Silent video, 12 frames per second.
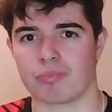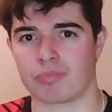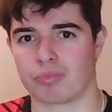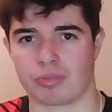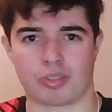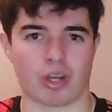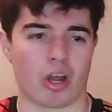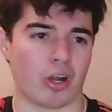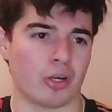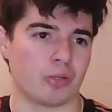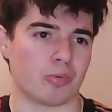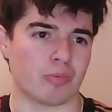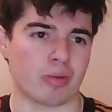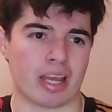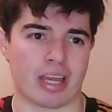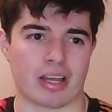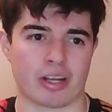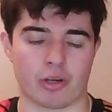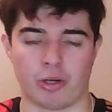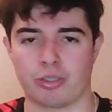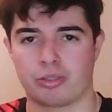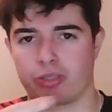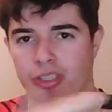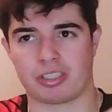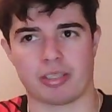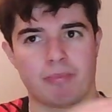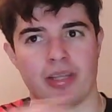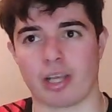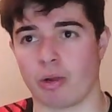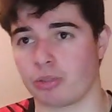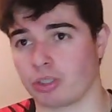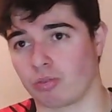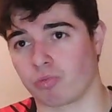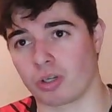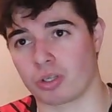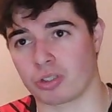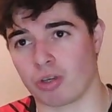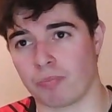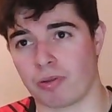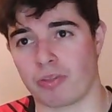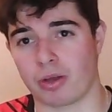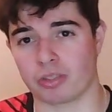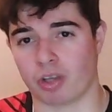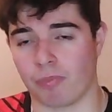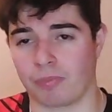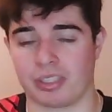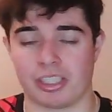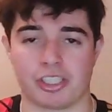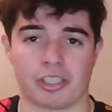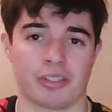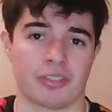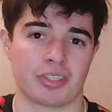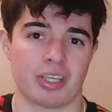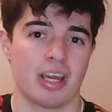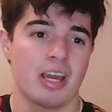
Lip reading: So it could just simply go to the runners-up of those competitions.